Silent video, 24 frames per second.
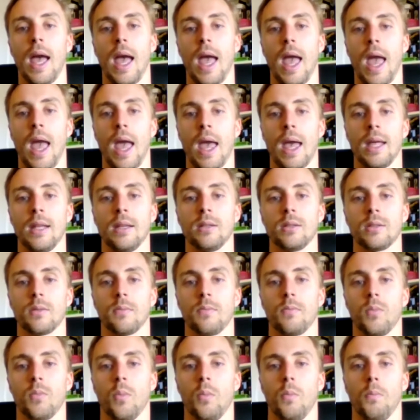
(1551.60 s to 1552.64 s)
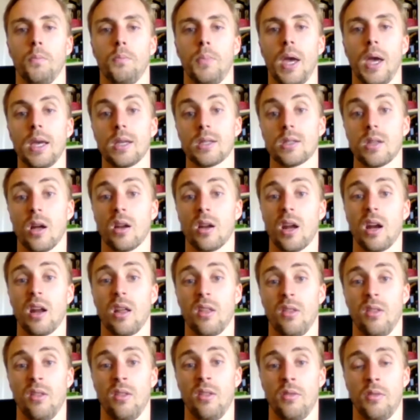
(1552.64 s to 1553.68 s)
And based on kind
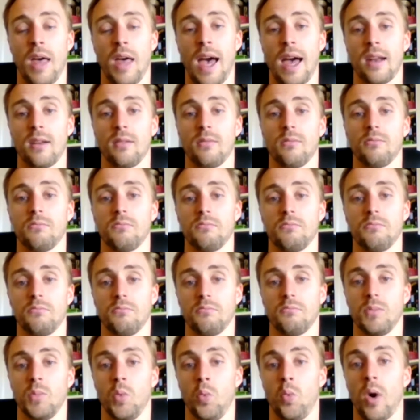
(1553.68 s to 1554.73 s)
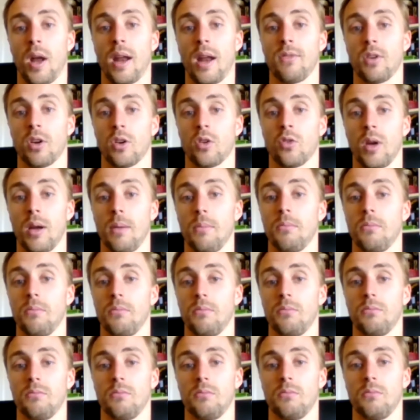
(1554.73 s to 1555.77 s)
of that, whatever grip
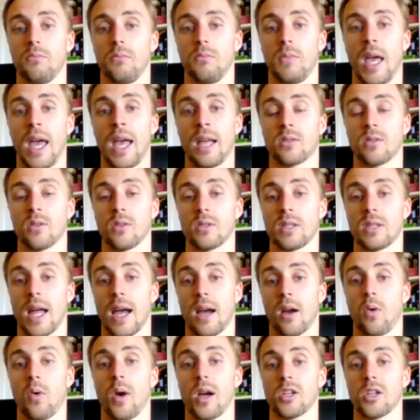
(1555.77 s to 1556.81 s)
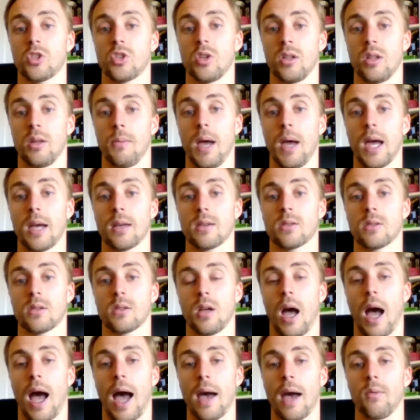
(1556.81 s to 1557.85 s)
answers that question the
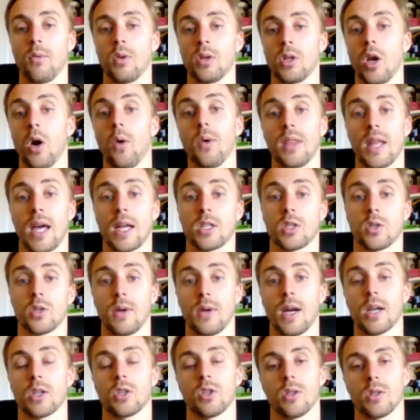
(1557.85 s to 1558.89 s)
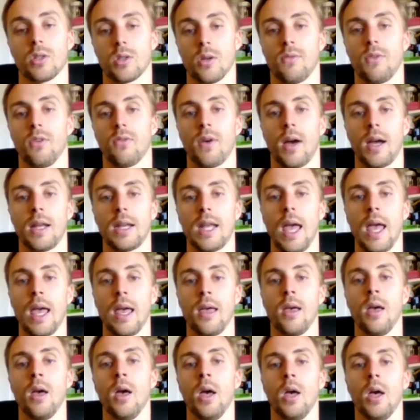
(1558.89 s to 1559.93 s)
best, I would go in that direction. So if you find,
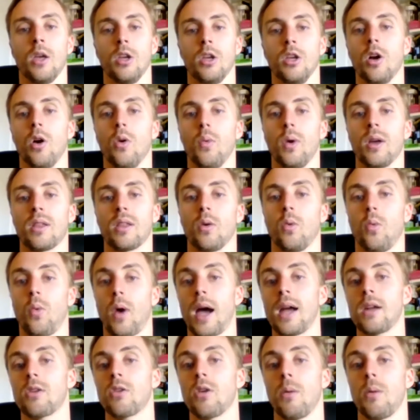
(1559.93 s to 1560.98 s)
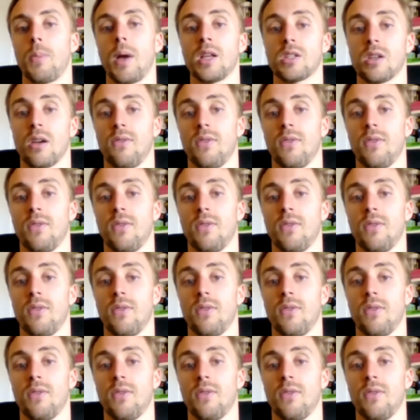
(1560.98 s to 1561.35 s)
hey, with a wide grip bench, I